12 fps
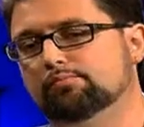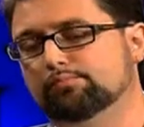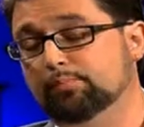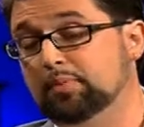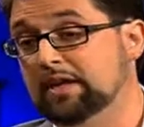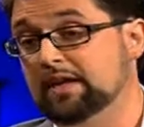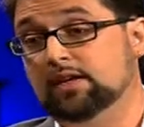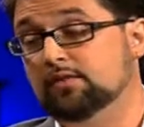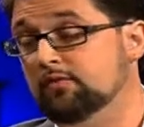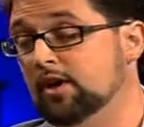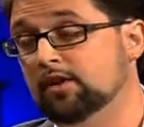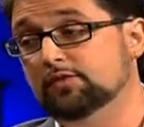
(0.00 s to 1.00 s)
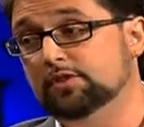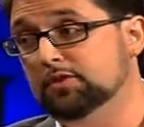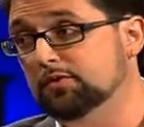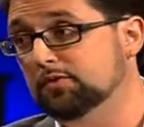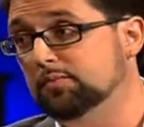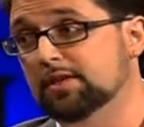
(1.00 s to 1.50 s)
involved in
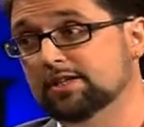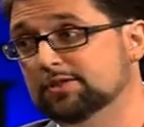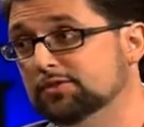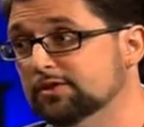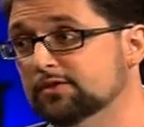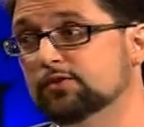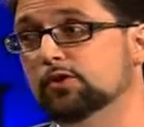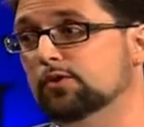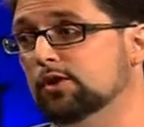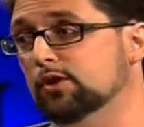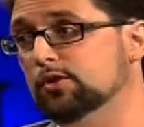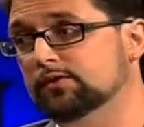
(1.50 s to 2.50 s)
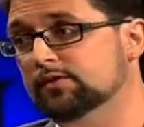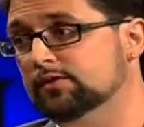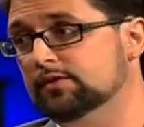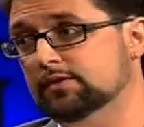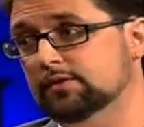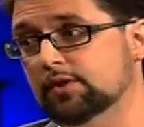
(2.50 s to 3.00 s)
youth ministry so
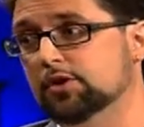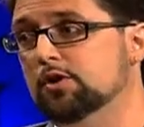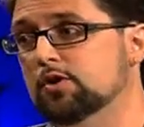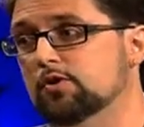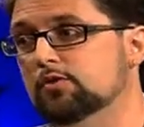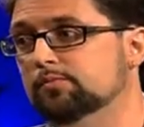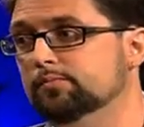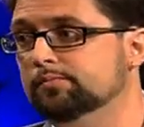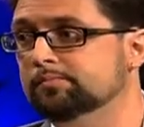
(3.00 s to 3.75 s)
close to your home?